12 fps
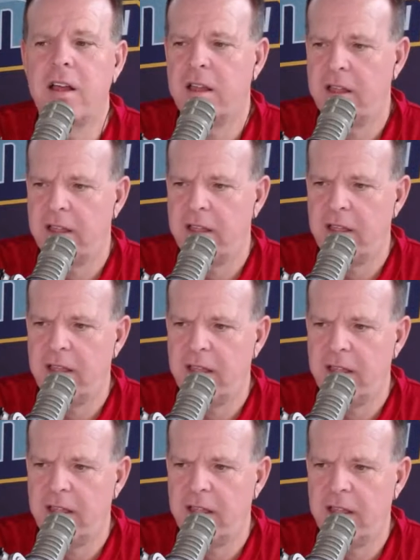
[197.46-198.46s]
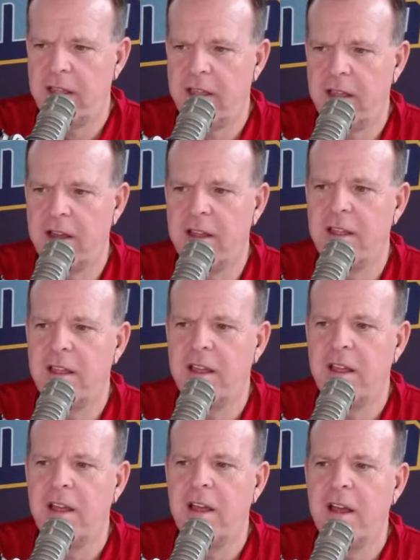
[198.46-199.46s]

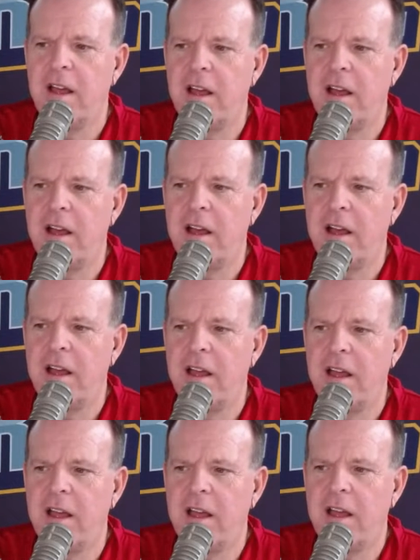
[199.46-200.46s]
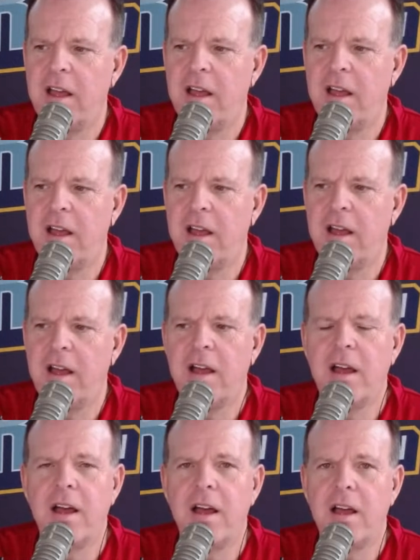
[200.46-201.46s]

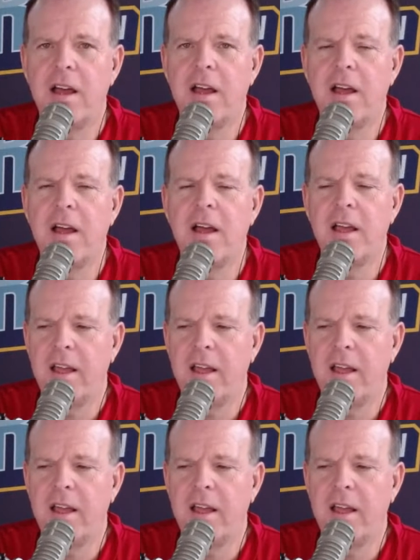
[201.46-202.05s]
(silent)